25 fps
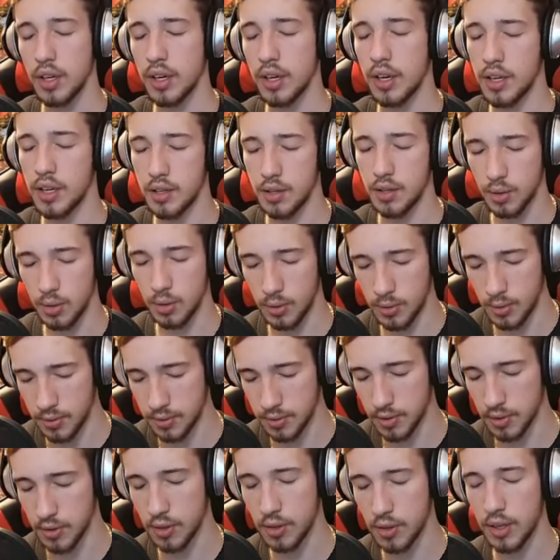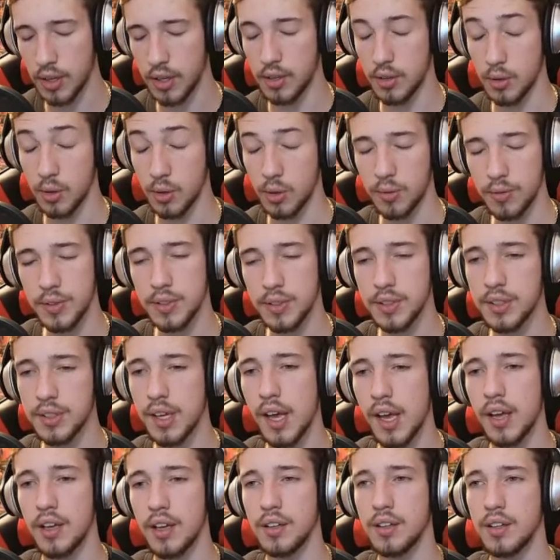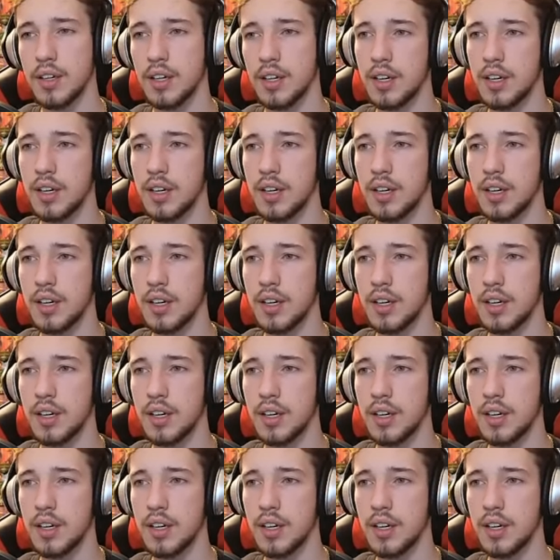and over and over again,